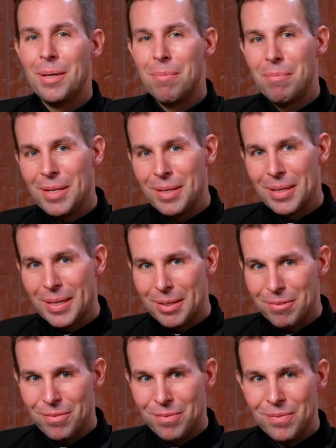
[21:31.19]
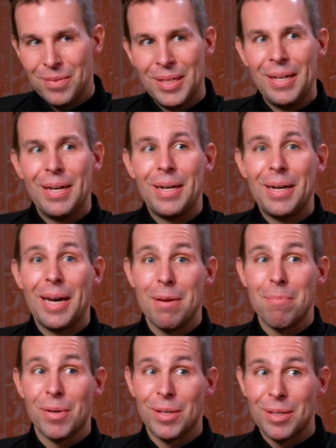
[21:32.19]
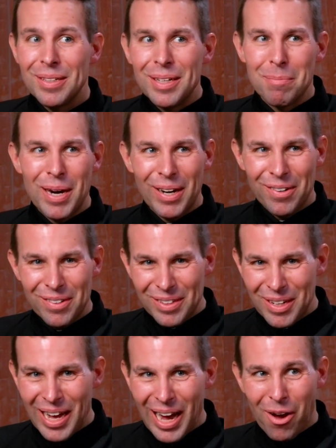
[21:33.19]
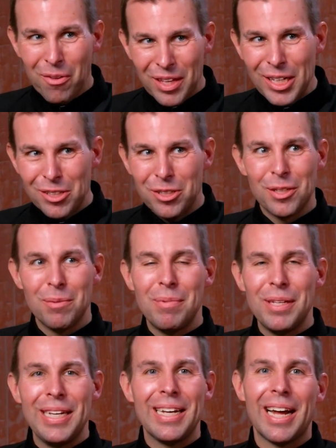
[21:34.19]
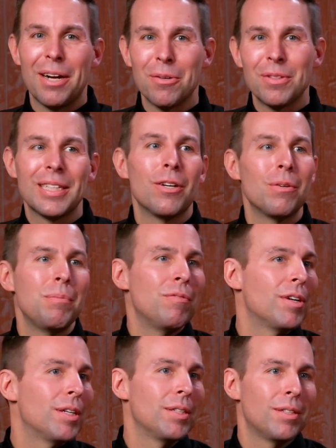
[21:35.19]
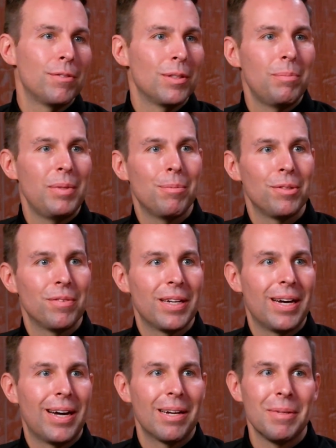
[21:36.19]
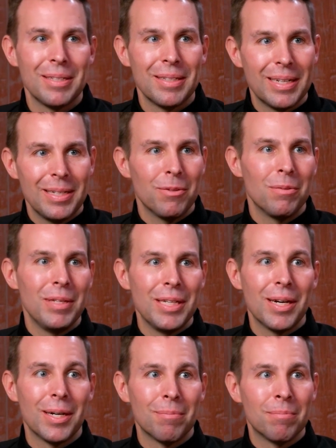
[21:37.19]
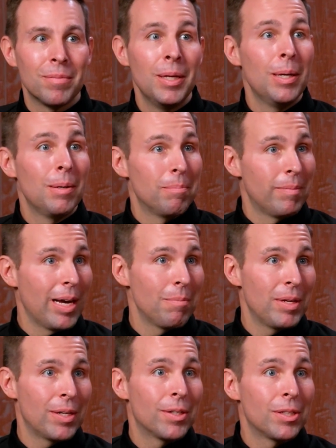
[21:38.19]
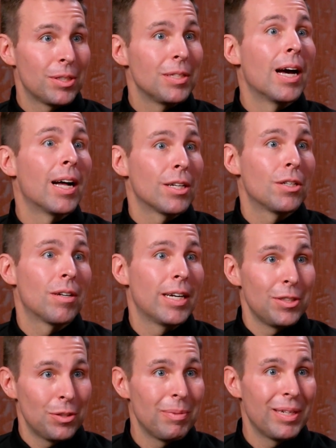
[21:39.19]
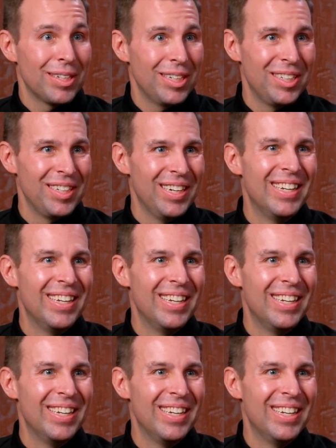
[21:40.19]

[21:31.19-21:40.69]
being kind of hyper about how things should be. And I don't think that would be very good for the people of God. I mean, it would become my parish, not Christ's parish.